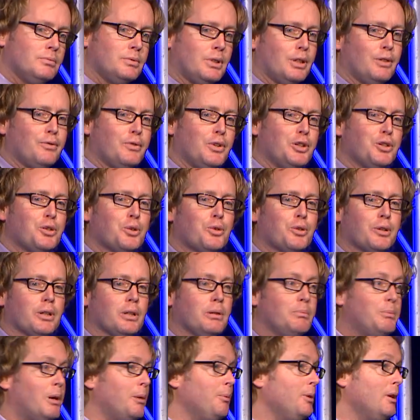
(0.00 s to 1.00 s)
inventory,
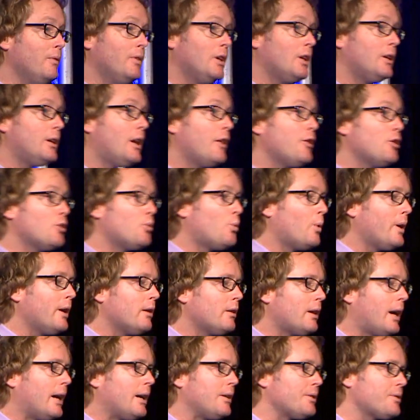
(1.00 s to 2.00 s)
maybe even another
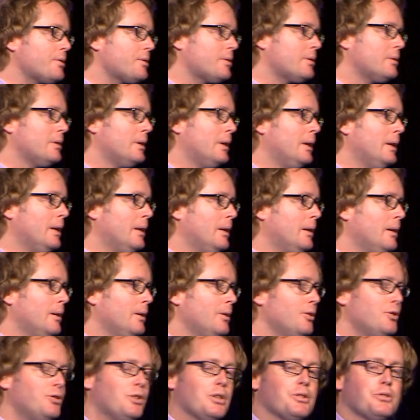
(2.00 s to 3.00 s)
warehouse,
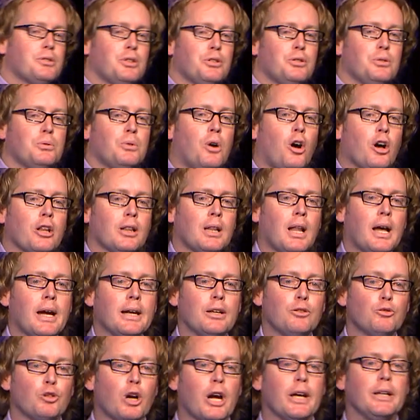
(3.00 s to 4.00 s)
just to do
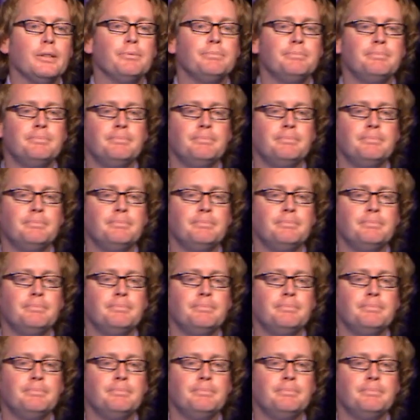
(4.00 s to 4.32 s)
online right.